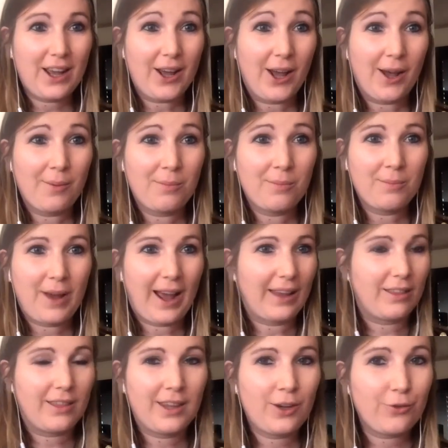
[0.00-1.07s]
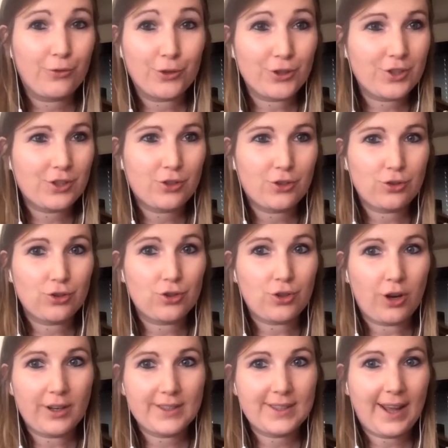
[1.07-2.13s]
I think first to
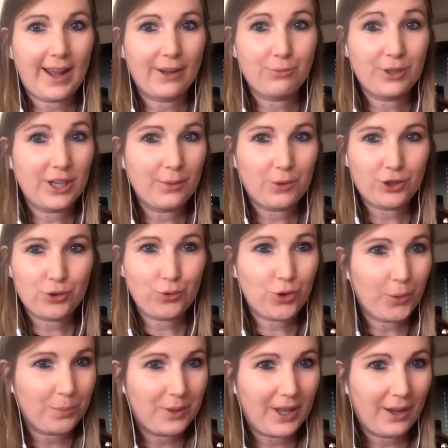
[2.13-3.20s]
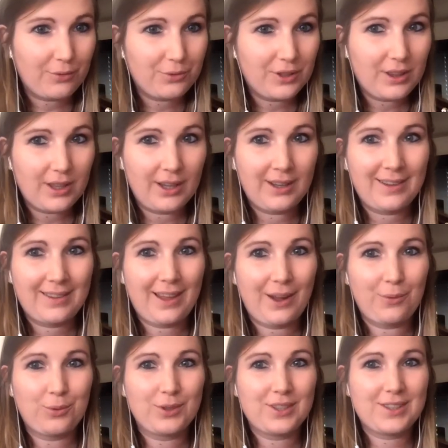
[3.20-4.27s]
start, I really want to copy everything that
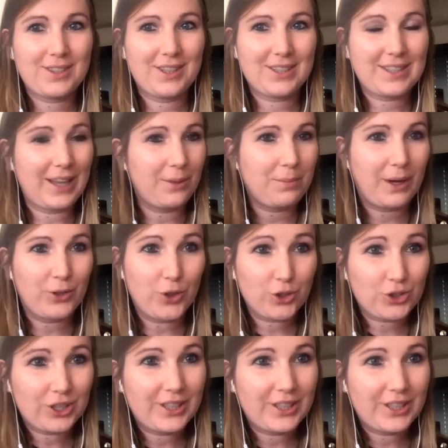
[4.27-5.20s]
was said by Dr.